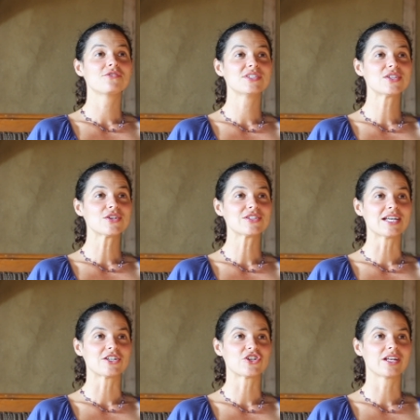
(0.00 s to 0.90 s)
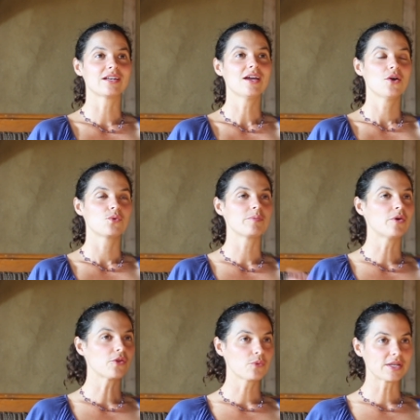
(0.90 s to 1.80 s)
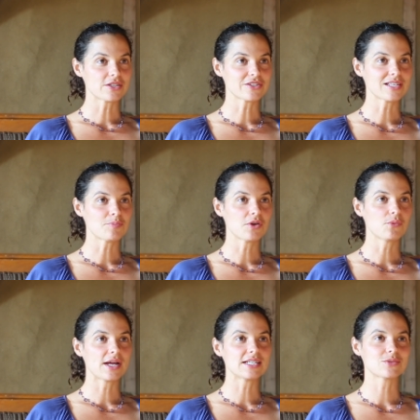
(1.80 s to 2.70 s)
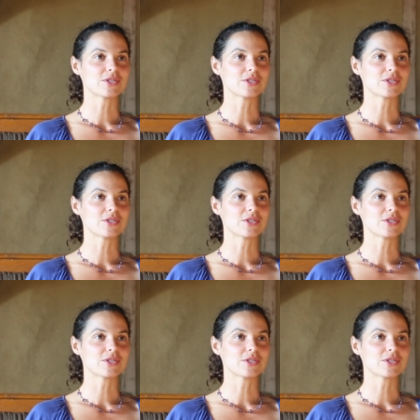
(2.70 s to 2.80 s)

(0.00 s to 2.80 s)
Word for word: the visitor session, we both went our separate ways.